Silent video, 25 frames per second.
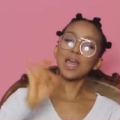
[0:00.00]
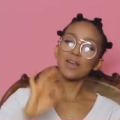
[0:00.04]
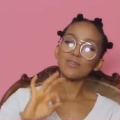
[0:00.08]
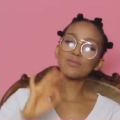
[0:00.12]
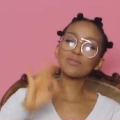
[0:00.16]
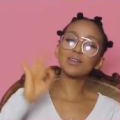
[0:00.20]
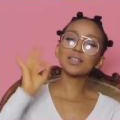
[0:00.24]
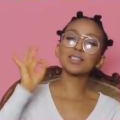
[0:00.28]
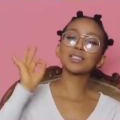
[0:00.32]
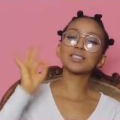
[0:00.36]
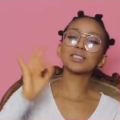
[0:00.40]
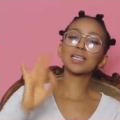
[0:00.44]

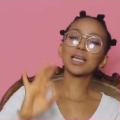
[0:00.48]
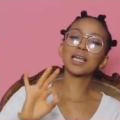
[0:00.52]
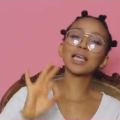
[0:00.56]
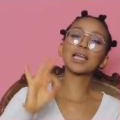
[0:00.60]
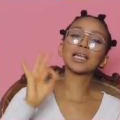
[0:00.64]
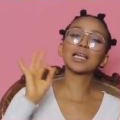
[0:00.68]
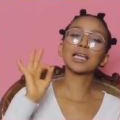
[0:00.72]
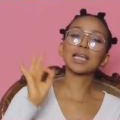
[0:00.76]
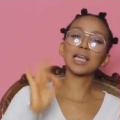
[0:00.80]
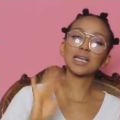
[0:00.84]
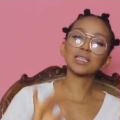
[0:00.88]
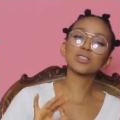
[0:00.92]
ever
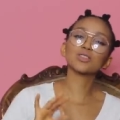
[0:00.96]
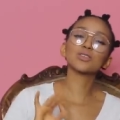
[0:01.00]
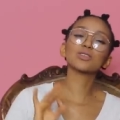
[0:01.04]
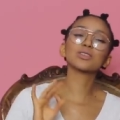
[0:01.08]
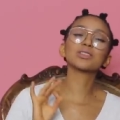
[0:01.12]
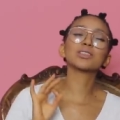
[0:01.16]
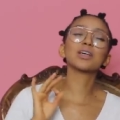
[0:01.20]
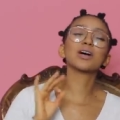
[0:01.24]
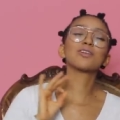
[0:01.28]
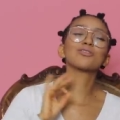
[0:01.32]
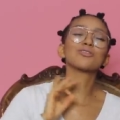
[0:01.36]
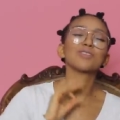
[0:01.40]
second guess
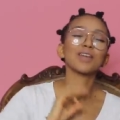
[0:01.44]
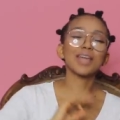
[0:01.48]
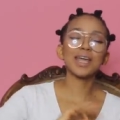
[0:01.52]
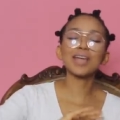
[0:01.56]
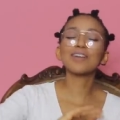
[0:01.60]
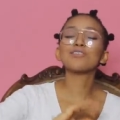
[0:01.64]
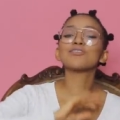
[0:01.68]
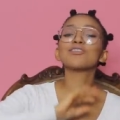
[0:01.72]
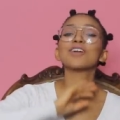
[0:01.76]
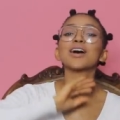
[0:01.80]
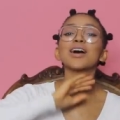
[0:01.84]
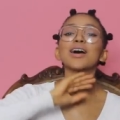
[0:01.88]
yourself
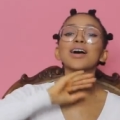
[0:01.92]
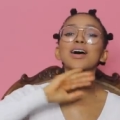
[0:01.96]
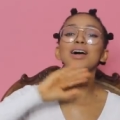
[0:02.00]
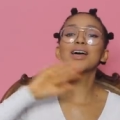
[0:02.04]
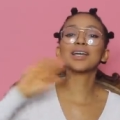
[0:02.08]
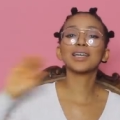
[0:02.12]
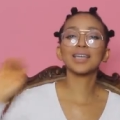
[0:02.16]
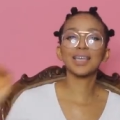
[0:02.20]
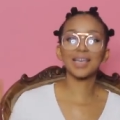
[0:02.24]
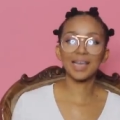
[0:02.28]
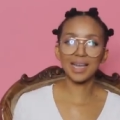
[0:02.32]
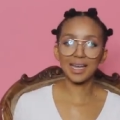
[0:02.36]
ever
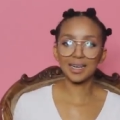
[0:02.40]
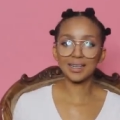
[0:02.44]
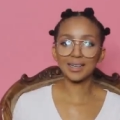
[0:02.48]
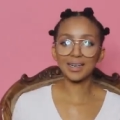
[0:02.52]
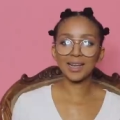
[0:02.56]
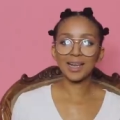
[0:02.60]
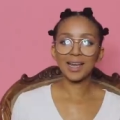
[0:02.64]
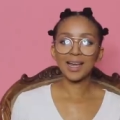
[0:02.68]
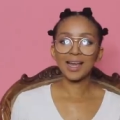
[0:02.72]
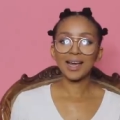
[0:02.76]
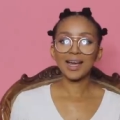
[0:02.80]
again.